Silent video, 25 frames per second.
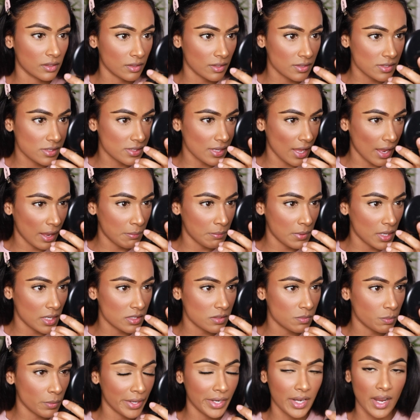the same
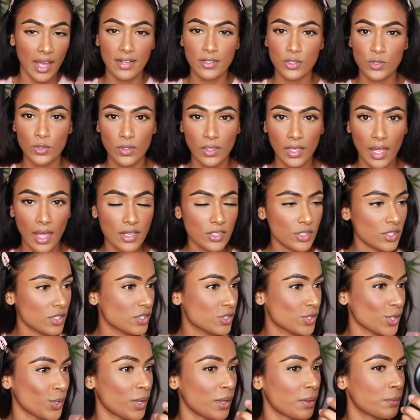as my natural lashes,
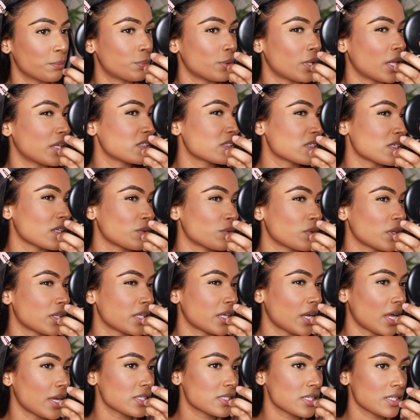so it blends in really
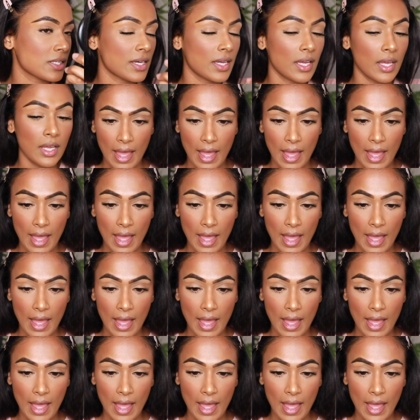nicely.